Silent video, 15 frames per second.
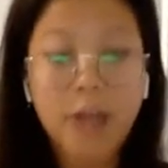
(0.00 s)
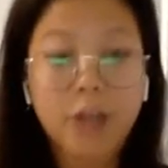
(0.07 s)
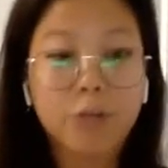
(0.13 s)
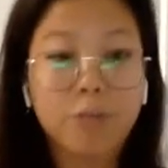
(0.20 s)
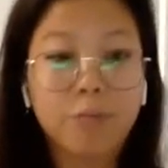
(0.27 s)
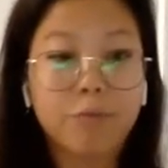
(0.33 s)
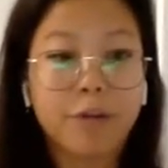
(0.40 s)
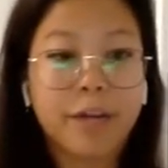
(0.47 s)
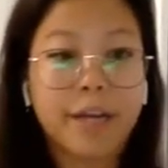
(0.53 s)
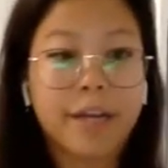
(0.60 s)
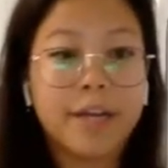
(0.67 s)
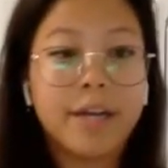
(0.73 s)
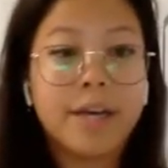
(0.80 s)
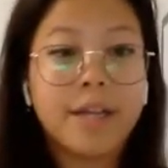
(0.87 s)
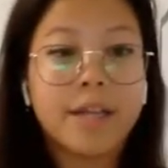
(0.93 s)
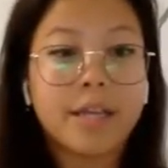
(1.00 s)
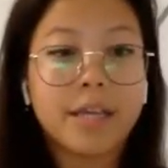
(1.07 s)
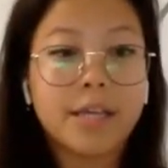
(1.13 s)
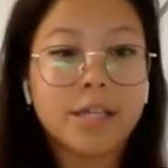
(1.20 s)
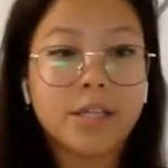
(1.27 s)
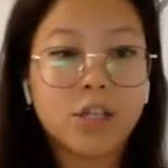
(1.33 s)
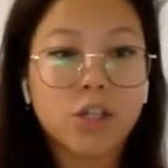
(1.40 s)
and you bring
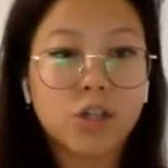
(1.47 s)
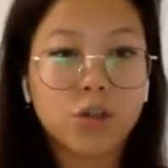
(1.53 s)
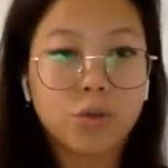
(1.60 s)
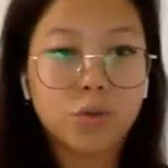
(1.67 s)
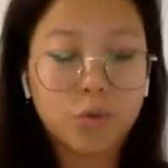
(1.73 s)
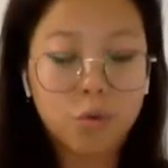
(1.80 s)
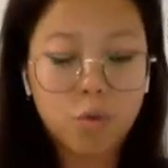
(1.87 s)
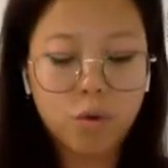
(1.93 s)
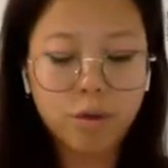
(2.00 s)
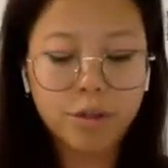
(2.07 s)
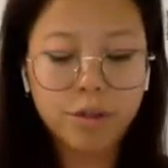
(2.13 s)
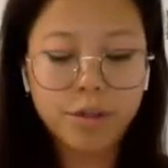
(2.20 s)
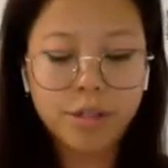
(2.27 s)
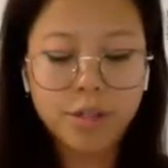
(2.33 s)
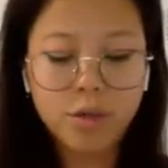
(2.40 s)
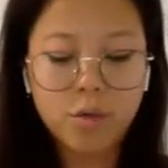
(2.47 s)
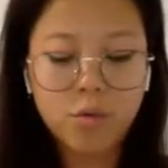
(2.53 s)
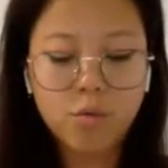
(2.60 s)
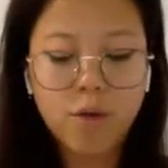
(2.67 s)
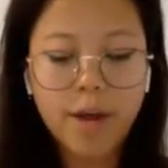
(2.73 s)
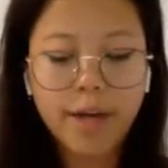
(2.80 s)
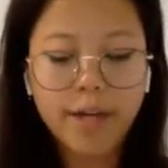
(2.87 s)
these two corners
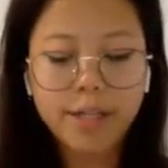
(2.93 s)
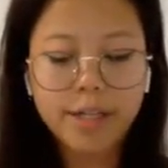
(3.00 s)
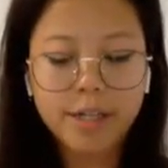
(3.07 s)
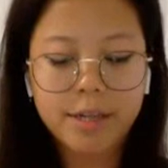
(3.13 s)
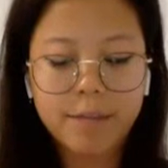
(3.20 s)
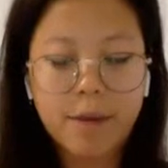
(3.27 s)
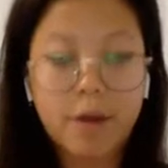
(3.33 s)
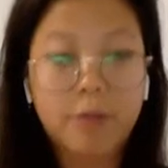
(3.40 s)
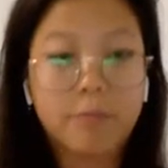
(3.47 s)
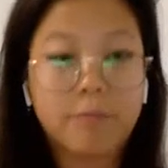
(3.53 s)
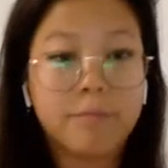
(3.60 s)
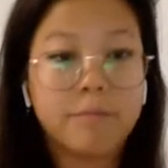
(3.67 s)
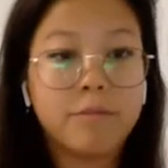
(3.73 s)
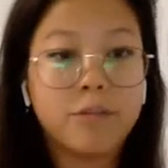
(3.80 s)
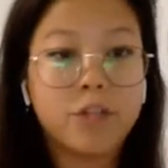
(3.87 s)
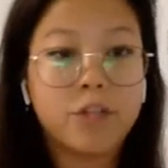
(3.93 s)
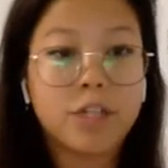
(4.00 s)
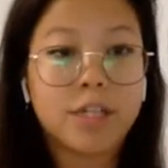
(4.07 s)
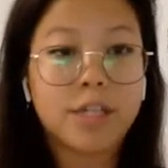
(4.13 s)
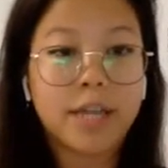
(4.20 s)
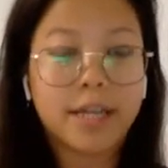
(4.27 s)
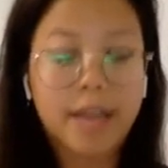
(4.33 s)
right to the bottom,
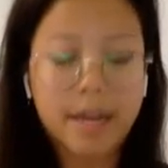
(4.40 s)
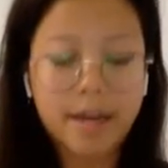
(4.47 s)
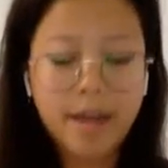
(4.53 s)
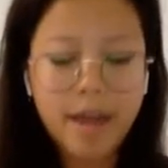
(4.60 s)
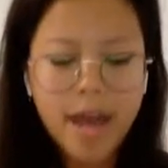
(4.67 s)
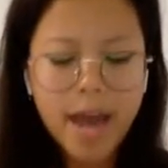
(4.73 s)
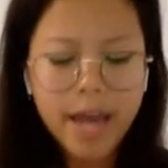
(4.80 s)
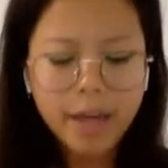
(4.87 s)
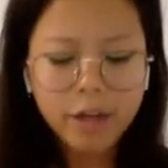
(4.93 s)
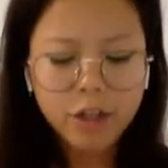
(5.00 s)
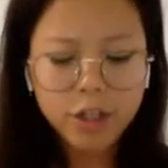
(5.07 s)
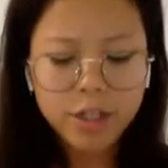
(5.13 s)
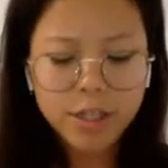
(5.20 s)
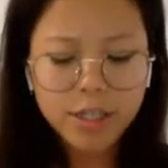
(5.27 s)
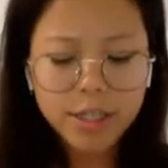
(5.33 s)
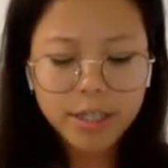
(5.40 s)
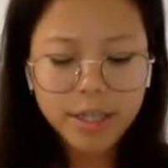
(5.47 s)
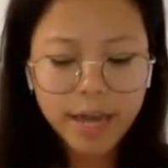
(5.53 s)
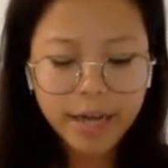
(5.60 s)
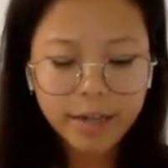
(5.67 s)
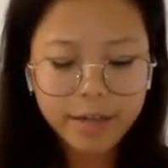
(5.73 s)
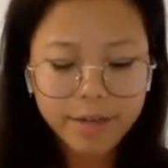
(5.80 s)
just like that. And you should see a
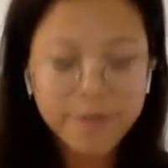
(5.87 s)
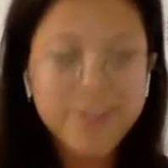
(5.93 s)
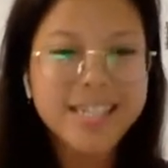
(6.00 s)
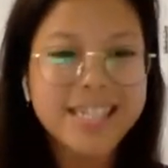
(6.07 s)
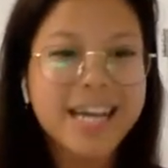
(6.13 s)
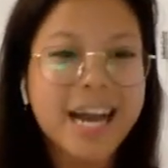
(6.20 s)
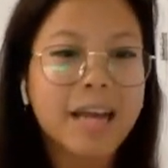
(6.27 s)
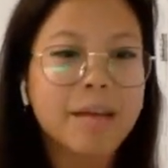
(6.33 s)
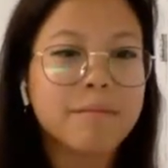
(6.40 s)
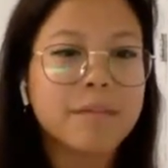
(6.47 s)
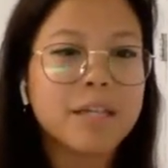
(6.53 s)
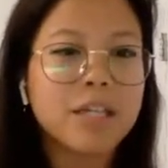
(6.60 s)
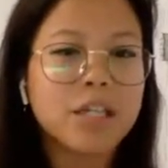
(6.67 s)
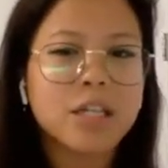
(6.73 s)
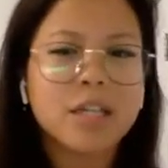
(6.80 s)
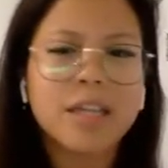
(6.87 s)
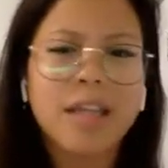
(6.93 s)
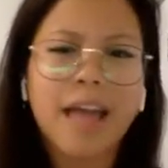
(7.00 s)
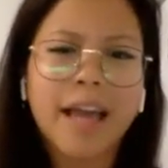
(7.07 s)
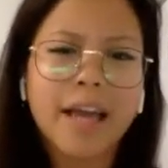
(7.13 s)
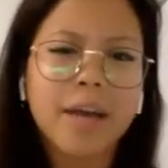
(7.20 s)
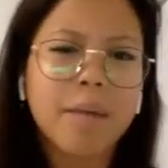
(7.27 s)
kind of
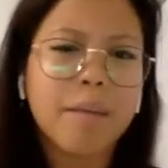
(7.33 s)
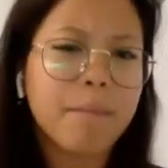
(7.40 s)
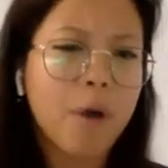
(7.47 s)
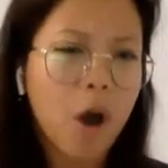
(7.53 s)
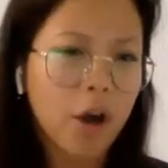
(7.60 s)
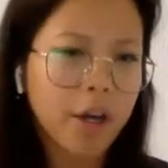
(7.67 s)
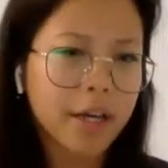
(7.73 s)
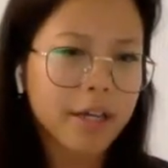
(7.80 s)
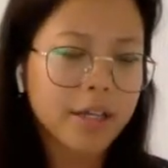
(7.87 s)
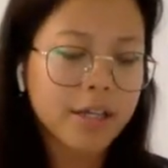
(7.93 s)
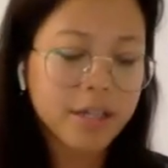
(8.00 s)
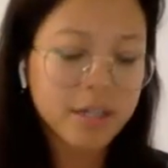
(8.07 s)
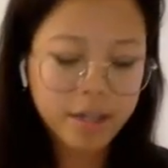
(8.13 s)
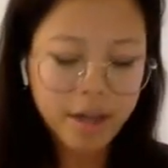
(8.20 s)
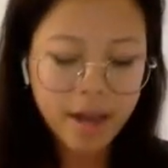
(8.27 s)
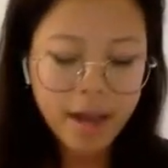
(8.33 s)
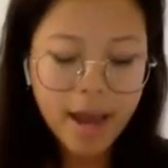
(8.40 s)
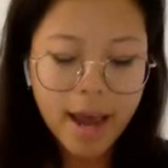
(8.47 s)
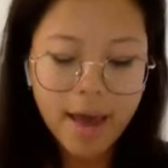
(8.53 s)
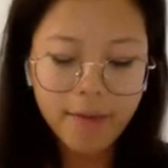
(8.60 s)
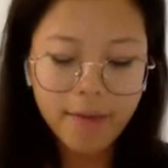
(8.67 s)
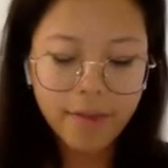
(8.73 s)
diamond-like pocket,
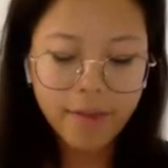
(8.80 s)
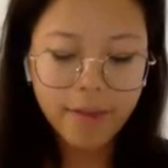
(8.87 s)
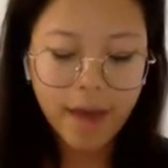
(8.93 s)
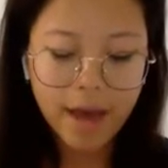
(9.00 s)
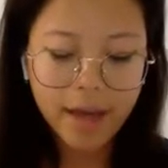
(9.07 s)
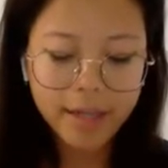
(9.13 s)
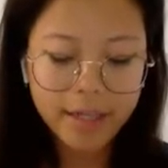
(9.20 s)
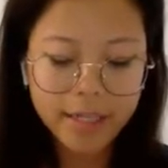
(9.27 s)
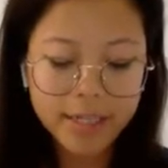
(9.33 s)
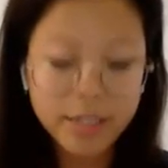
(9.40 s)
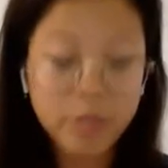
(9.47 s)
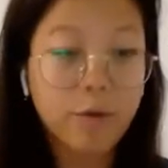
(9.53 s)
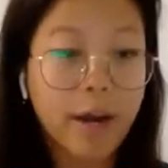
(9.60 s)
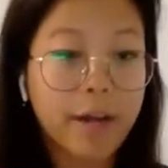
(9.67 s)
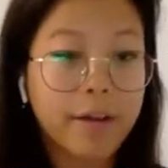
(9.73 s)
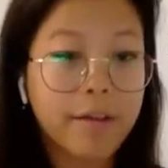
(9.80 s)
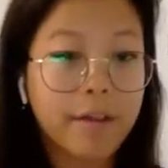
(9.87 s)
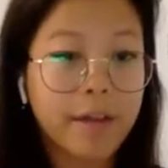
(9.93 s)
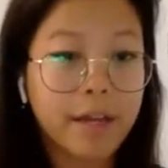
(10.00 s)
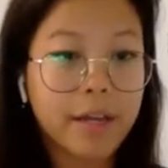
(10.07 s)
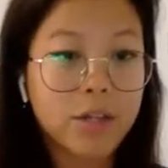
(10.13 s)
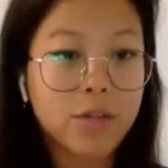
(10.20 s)
and that is the right
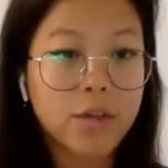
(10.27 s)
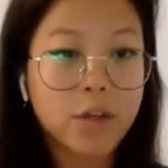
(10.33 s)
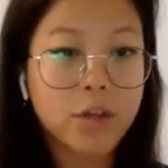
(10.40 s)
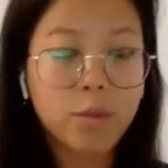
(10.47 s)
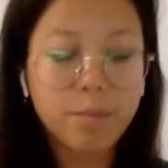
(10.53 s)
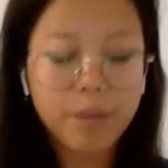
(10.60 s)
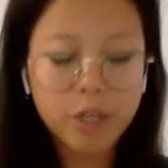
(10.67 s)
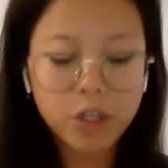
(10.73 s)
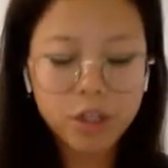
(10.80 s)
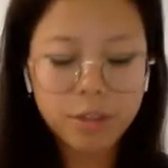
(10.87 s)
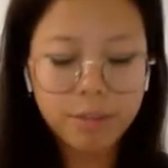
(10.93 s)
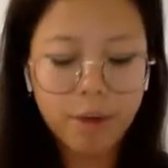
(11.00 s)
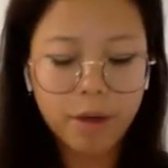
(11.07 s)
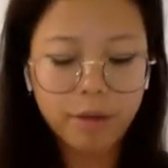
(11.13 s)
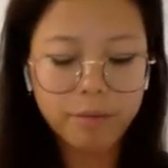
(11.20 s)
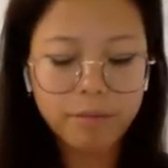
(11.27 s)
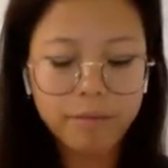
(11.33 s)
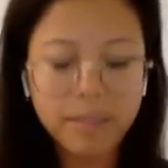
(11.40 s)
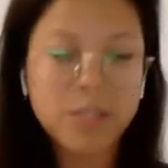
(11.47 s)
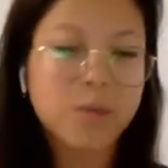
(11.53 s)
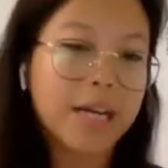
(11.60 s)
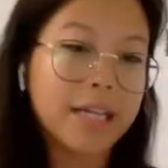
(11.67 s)
thing. So then you pinch the bottom,
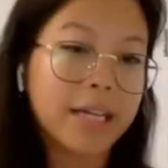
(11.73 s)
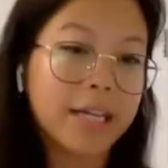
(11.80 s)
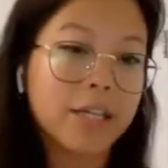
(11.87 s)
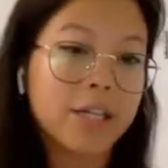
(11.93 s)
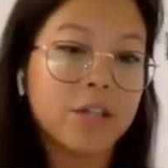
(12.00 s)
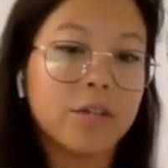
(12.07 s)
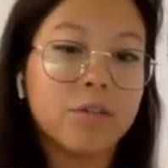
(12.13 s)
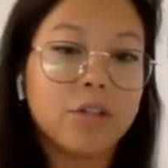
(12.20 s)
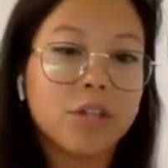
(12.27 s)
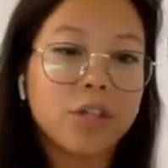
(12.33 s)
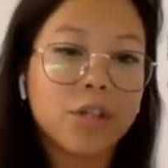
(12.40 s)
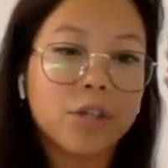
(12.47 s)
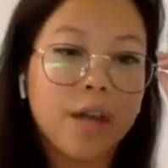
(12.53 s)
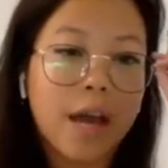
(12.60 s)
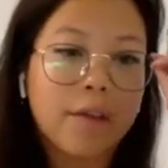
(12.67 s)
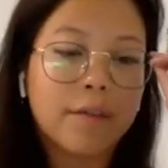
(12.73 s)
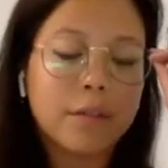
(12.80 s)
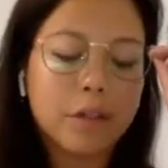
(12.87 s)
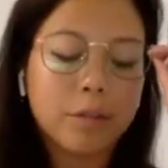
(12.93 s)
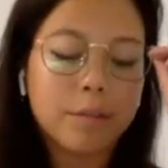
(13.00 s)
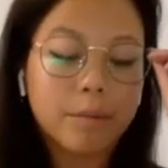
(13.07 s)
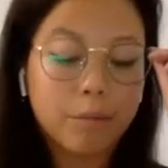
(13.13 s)
that's what I like to do, just so you have a
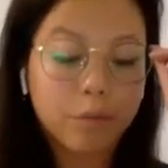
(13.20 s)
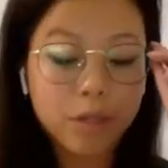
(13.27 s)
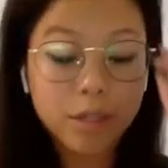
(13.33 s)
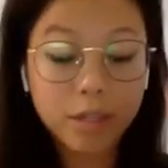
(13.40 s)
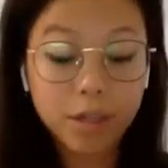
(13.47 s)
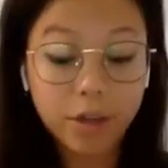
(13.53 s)
little bit more